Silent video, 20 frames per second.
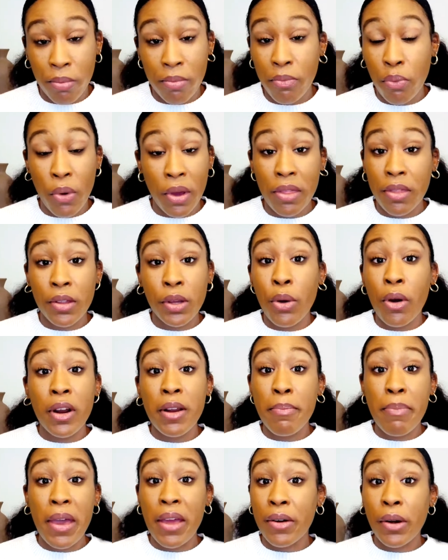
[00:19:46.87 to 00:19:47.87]
whether you're
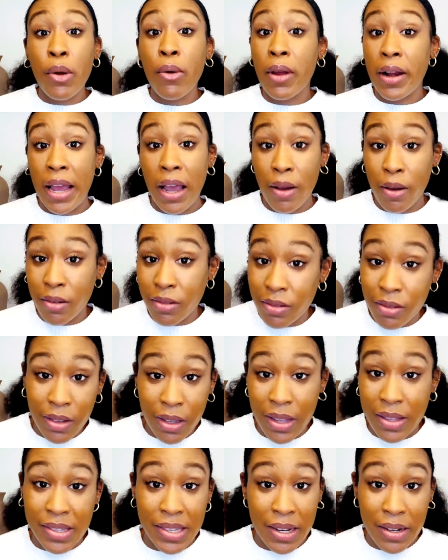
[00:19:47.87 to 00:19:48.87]
going to bed or going out,
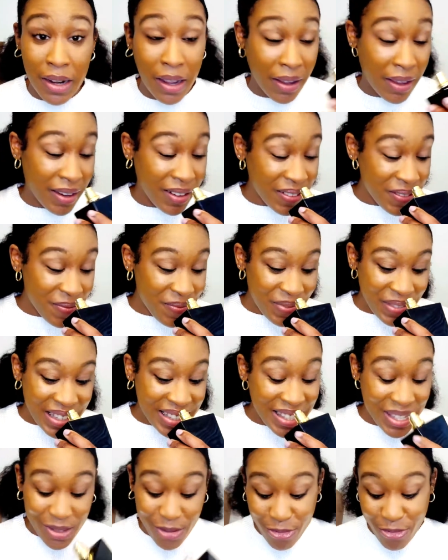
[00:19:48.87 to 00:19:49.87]
it's at night.
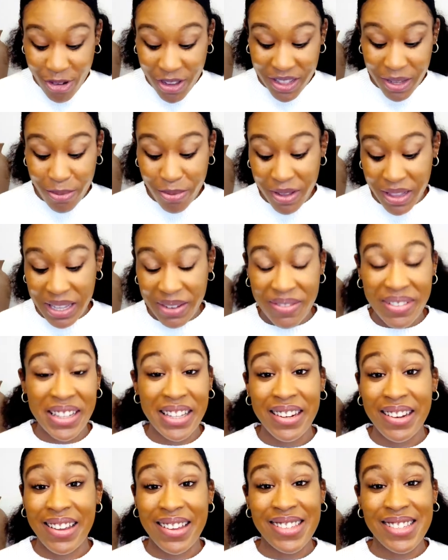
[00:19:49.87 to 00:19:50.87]
This is really, really,
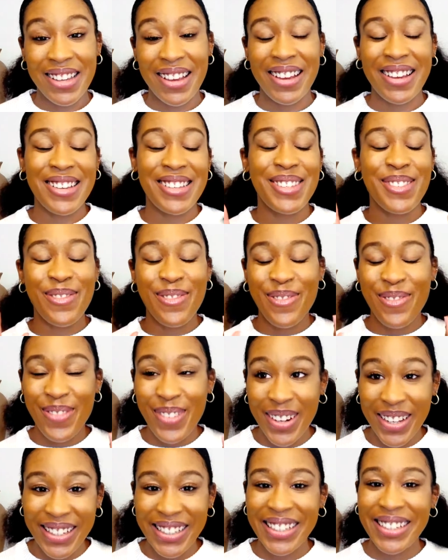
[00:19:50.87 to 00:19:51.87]
really nice, guys.
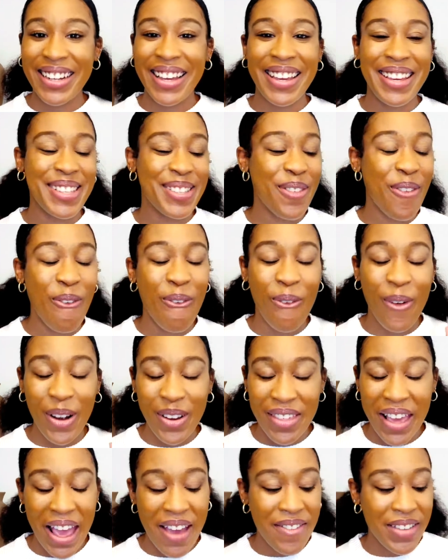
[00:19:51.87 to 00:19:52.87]
Really nice,
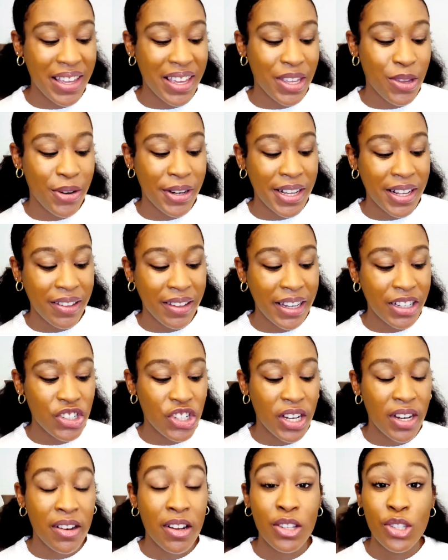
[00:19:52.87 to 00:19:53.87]
worth having in your
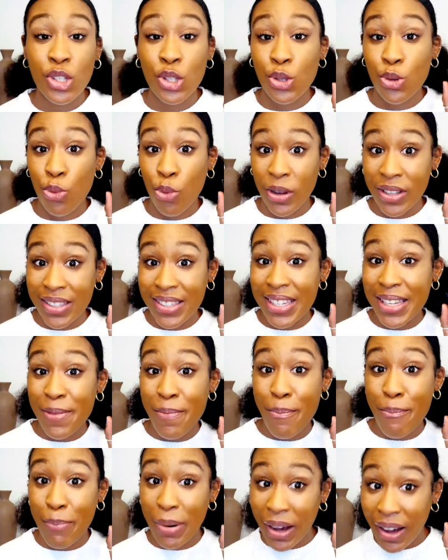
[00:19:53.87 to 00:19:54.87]
collection. 20
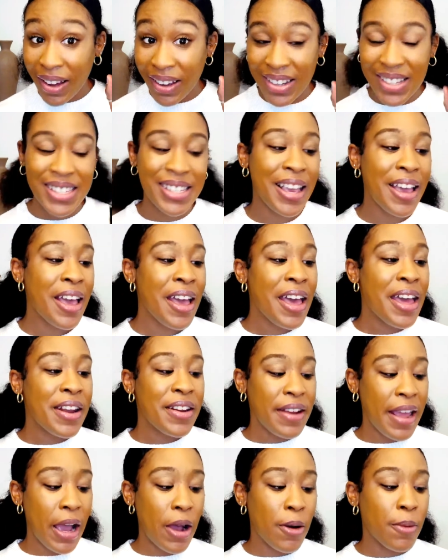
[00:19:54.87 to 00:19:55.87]
bucks.
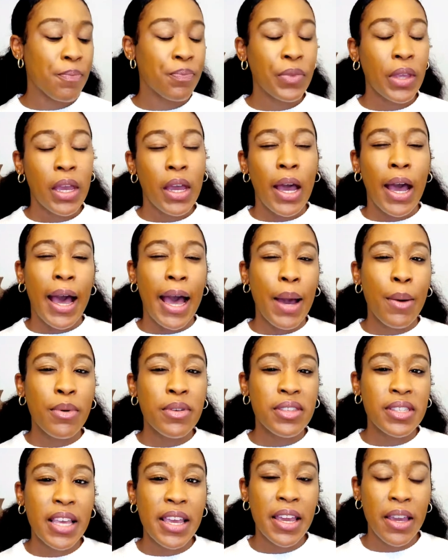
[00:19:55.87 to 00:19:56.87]
Now, I
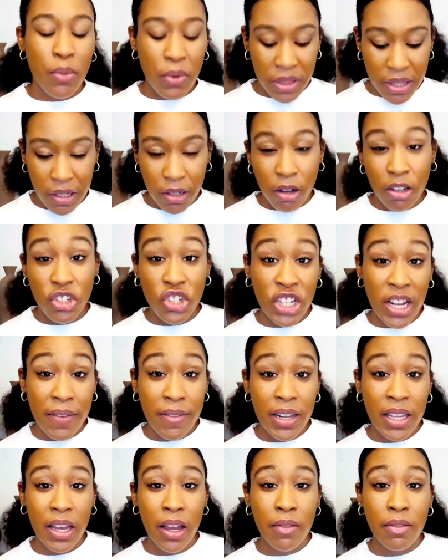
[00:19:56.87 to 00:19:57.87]
would say with the
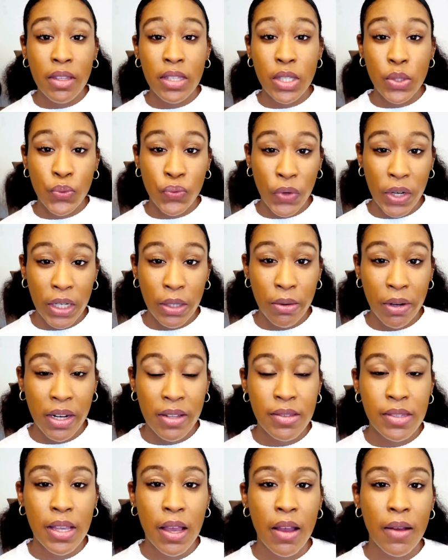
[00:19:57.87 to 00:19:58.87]
longevity of this
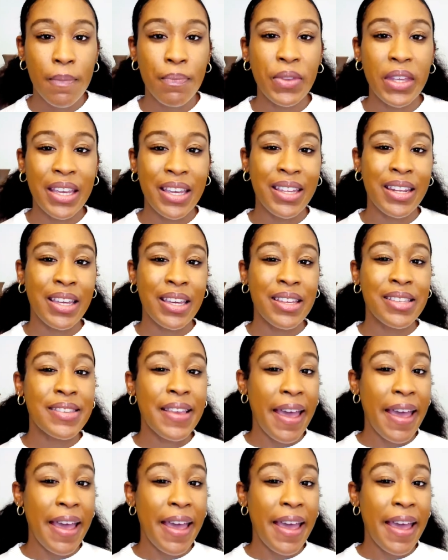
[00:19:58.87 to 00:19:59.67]
fragrance, it is